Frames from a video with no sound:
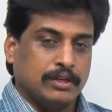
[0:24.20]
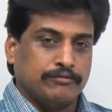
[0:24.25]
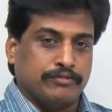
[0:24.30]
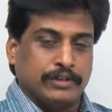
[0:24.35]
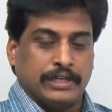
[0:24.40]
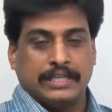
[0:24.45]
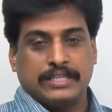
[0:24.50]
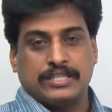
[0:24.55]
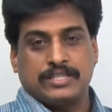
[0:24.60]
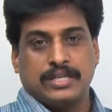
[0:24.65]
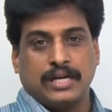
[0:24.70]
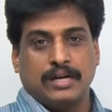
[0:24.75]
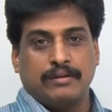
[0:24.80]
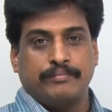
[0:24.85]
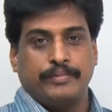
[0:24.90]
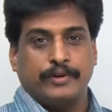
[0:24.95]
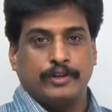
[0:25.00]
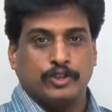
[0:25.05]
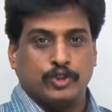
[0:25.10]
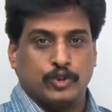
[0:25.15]
For
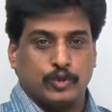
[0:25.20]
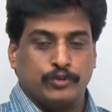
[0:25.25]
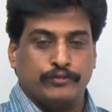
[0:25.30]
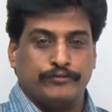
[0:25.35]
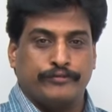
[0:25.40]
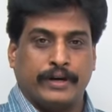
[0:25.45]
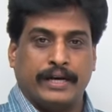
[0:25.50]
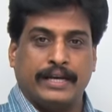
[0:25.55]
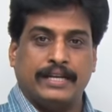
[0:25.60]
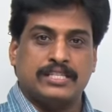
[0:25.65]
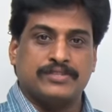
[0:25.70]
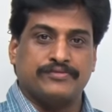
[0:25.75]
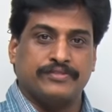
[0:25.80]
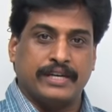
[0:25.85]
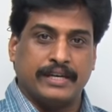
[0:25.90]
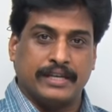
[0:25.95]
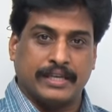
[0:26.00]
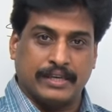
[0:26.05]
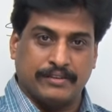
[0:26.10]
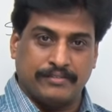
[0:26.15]
example, two files
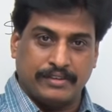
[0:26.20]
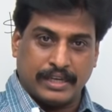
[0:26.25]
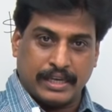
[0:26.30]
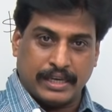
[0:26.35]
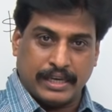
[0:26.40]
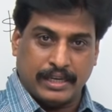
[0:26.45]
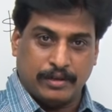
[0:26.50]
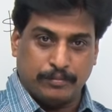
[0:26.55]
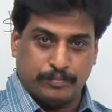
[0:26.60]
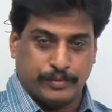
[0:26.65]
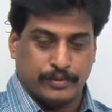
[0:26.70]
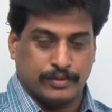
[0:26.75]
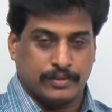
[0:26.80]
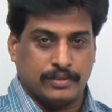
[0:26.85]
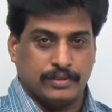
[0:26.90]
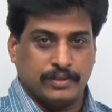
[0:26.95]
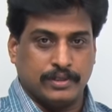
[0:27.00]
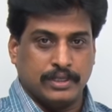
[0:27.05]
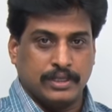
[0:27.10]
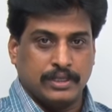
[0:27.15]
we are giving input.
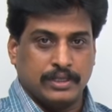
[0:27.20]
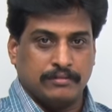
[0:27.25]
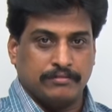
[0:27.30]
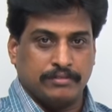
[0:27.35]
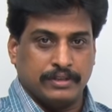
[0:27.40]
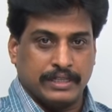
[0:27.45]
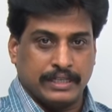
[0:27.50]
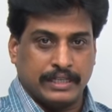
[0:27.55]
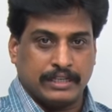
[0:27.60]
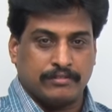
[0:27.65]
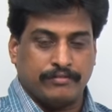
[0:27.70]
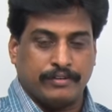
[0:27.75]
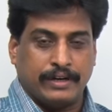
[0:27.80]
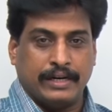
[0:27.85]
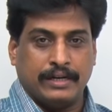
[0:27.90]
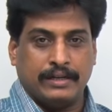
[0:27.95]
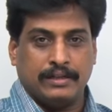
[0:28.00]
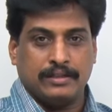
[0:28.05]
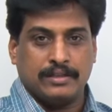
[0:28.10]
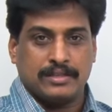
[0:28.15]
We
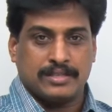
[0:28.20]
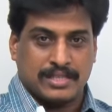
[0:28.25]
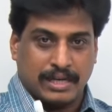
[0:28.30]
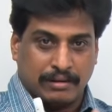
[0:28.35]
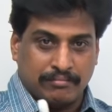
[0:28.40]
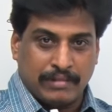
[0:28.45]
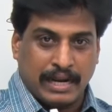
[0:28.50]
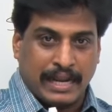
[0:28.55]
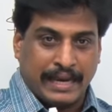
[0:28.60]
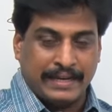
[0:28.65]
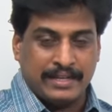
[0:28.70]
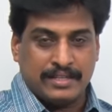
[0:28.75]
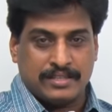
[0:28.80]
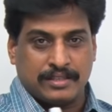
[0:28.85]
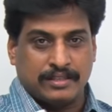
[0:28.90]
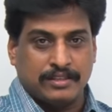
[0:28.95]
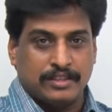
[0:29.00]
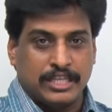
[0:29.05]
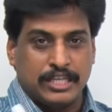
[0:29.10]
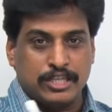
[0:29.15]
required some
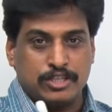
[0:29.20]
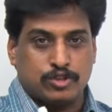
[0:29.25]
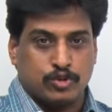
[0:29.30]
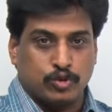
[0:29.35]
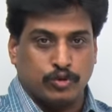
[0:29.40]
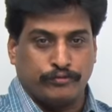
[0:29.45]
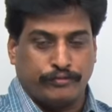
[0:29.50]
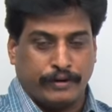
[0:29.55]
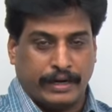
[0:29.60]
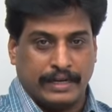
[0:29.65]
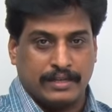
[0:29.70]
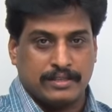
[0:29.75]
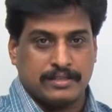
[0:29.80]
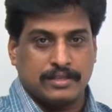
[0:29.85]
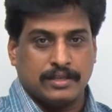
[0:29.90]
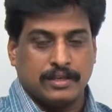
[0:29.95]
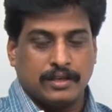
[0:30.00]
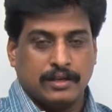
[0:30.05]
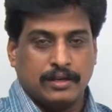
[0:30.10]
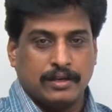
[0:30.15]
lines in these two
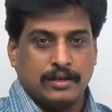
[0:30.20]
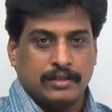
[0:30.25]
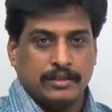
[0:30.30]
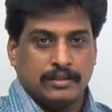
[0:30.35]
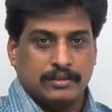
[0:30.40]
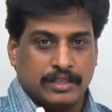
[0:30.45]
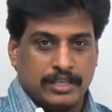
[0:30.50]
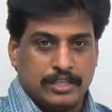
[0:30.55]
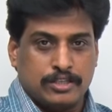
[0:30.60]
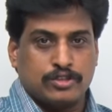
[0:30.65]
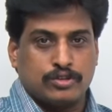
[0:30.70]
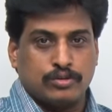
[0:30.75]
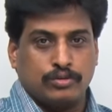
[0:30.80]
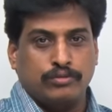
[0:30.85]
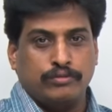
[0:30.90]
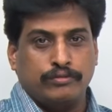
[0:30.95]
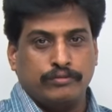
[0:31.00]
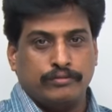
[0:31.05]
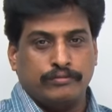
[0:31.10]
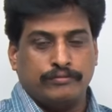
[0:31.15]
files. These
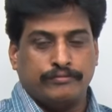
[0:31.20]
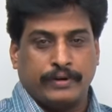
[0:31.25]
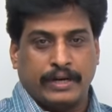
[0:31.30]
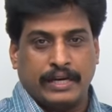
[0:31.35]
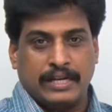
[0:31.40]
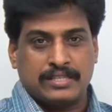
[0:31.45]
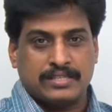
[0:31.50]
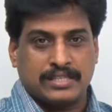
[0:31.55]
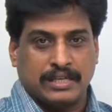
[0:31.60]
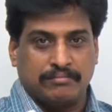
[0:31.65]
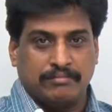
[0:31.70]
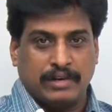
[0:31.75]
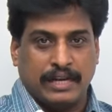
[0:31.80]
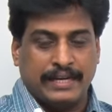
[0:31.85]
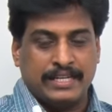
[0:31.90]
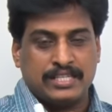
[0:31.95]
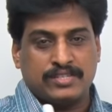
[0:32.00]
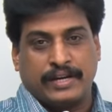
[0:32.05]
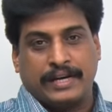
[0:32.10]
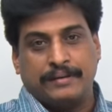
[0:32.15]
two files, some
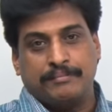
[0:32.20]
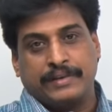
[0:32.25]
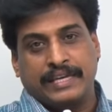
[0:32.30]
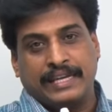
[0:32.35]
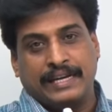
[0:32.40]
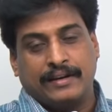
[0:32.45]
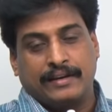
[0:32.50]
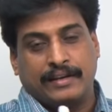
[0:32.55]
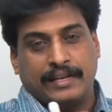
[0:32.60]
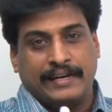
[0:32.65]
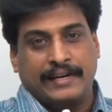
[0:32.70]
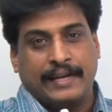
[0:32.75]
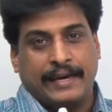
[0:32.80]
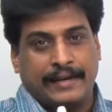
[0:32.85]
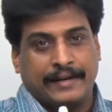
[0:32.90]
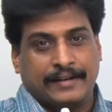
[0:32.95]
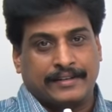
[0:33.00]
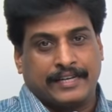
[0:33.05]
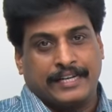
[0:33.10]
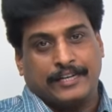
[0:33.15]
lines I am
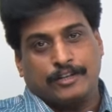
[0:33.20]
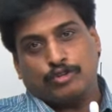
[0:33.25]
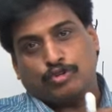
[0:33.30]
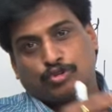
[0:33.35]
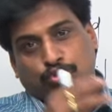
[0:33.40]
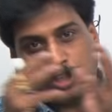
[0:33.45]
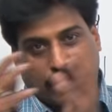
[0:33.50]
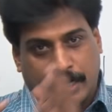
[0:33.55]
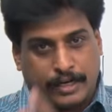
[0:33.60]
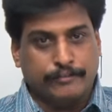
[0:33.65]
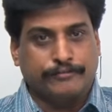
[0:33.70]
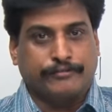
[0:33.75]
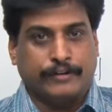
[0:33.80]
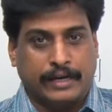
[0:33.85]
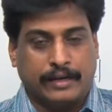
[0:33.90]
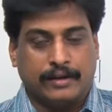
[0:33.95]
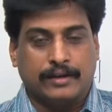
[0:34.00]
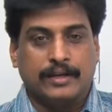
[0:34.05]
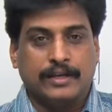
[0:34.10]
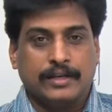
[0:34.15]
redirecting to third
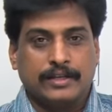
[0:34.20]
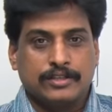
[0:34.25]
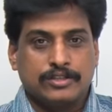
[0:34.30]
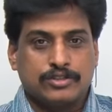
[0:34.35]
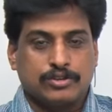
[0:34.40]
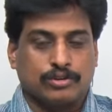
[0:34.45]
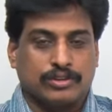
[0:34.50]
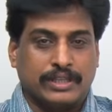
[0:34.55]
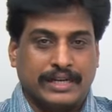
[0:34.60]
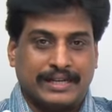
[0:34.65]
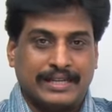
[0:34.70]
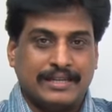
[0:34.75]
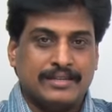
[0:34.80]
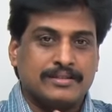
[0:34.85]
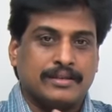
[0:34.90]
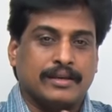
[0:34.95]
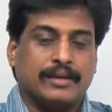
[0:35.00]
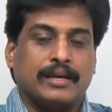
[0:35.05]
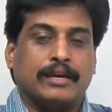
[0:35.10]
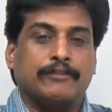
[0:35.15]
file. So that
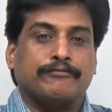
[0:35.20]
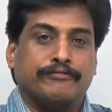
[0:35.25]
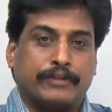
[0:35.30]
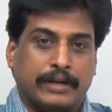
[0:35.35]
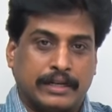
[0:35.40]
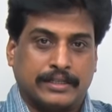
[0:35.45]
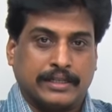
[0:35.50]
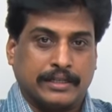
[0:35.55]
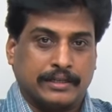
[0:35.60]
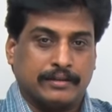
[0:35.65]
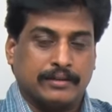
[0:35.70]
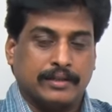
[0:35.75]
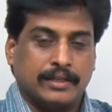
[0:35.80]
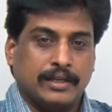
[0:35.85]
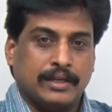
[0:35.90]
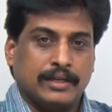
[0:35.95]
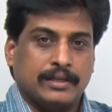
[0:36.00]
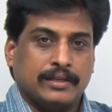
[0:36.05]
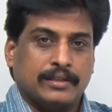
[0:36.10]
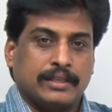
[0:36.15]
is a filter.
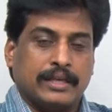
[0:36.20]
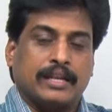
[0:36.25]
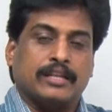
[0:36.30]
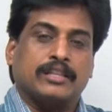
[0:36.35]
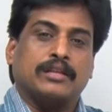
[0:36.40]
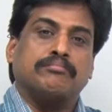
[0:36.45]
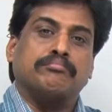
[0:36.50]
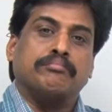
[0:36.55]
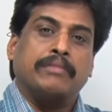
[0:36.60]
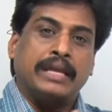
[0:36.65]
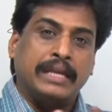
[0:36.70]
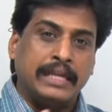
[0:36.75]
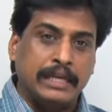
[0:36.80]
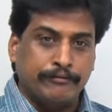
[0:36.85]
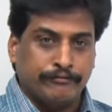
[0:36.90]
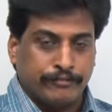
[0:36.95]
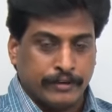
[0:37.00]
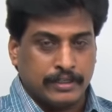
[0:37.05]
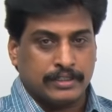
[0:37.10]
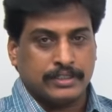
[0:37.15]
There are the
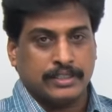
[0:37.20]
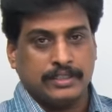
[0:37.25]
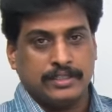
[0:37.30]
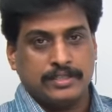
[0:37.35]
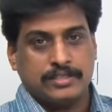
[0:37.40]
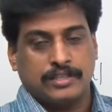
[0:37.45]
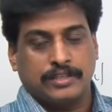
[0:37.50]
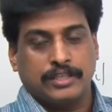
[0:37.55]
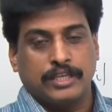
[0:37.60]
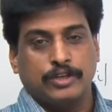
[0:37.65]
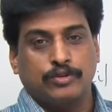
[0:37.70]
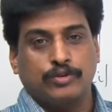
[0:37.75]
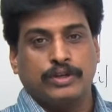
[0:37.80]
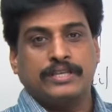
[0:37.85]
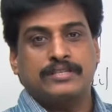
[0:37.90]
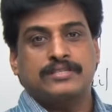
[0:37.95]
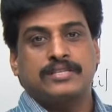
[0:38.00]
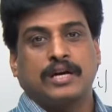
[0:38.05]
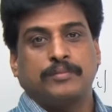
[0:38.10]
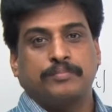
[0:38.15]
many filters in the
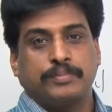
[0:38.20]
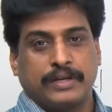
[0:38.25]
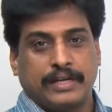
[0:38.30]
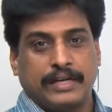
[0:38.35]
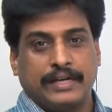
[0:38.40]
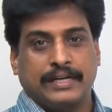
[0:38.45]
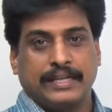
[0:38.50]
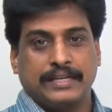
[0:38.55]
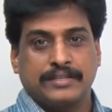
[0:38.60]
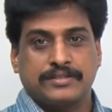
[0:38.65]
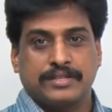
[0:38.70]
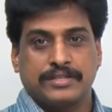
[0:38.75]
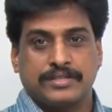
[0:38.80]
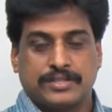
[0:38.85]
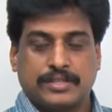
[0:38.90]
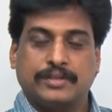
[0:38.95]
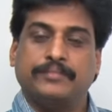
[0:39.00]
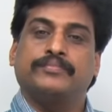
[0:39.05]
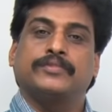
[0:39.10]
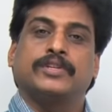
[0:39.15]
UNIX operating
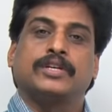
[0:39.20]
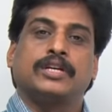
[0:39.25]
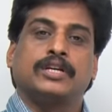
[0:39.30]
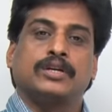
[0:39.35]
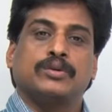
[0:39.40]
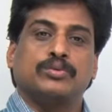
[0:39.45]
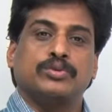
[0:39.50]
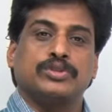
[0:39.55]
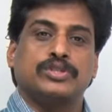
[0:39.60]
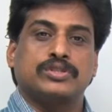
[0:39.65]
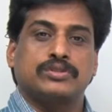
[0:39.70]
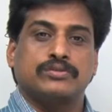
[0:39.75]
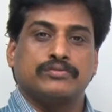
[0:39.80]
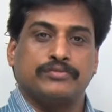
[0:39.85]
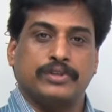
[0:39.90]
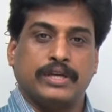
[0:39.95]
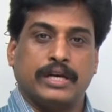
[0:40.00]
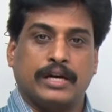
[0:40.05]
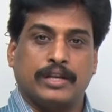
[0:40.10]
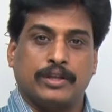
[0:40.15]
system which
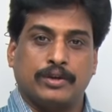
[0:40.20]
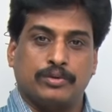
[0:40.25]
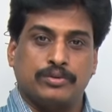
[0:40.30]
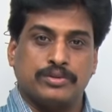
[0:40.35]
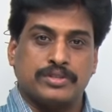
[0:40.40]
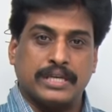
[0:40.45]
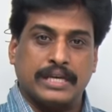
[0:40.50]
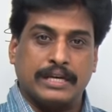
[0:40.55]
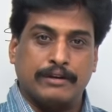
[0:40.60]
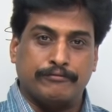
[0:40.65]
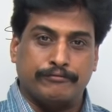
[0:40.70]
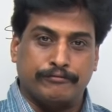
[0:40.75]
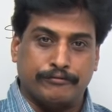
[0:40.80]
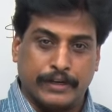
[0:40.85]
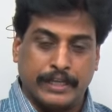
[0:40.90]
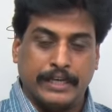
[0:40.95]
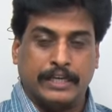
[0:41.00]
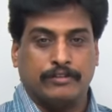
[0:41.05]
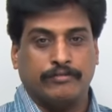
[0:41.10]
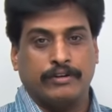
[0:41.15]
we are using
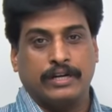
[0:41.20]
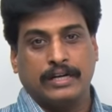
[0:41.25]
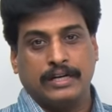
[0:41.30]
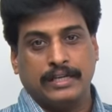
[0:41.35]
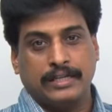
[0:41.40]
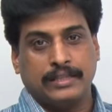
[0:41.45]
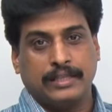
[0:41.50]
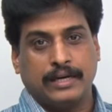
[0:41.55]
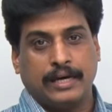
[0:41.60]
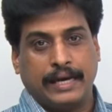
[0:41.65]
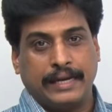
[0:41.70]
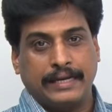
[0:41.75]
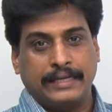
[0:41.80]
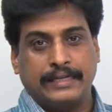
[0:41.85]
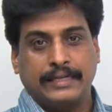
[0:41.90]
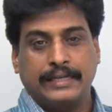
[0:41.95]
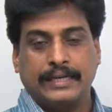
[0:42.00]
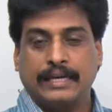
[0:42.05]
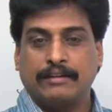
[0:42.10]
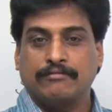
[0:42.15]
frequently in the
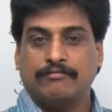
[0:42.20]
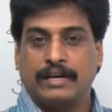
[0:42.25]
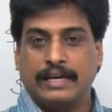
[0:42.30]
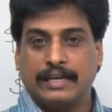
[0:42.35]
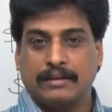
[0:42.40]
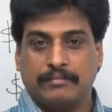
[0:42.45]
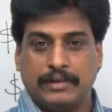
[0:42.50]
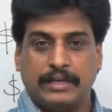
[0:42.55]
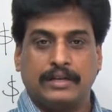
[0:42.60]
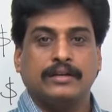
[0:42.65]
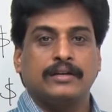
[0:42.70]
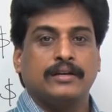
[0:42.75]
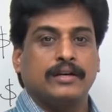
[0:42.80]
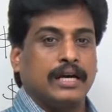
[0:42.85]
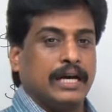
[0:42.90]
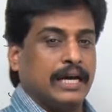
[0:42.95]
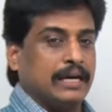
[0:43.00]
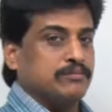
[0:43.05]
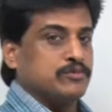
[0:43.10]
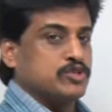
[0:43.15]
IT environment.
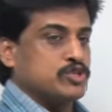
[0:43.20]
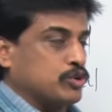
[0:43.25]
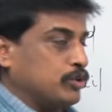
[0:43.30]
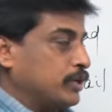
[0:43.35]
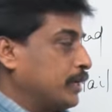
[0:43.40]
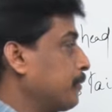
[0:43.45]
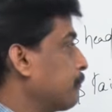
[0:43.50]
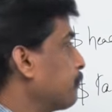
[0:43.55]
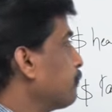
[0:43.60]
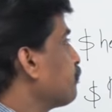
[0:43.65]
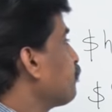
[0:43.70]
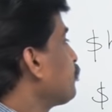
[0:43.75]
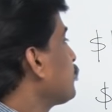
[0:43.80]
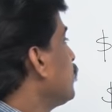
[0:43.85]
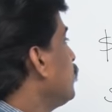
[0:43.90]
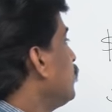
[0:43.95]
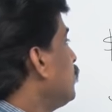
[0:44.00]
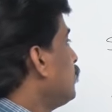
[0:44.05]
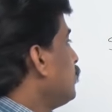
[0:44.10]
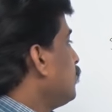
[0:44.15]
I am showing.
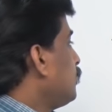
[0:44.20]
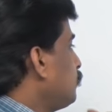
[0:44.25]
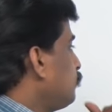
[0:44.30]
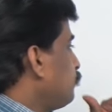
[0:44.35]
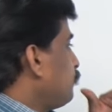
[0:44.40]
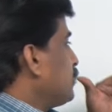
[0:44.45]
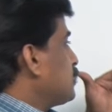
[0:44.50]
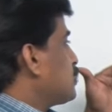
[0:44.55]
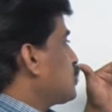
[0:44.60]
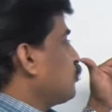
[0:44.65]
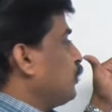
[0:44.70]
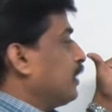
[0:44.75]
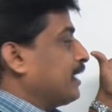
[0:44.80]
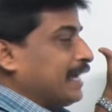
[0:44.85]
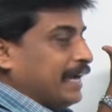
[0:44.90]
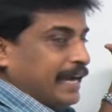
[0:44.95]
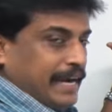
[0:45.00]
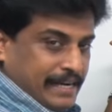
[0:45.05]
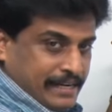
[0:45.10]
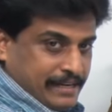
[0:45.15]
First one,
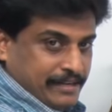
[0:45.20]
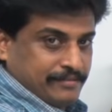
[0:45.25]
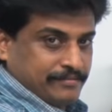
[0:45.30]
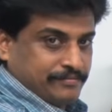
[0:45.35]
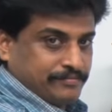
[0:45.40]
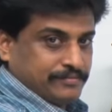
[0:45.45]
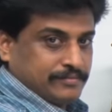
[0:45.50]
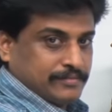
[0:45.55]
head.